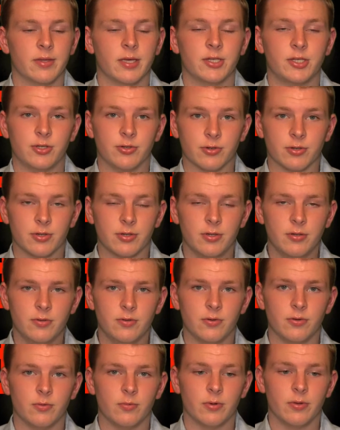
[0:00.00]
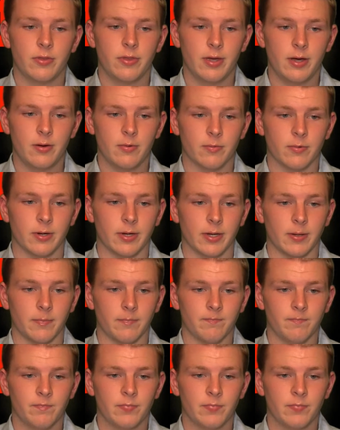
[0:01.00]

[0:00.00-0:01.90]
that you could do without rain.